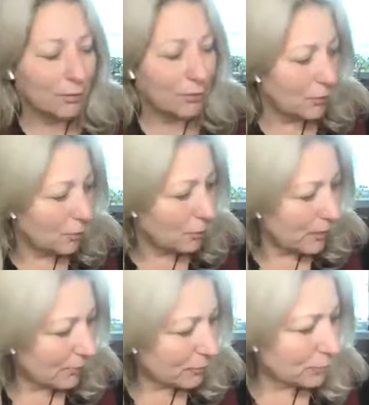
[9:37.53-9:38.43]
You know, we
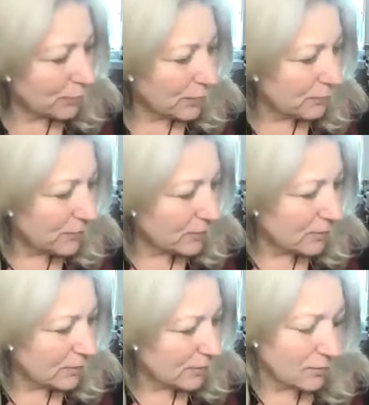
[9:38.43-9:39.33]
have to
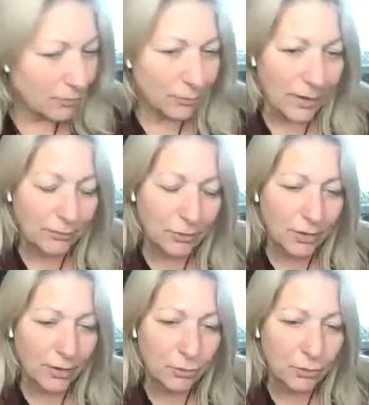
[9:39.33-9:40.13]
kind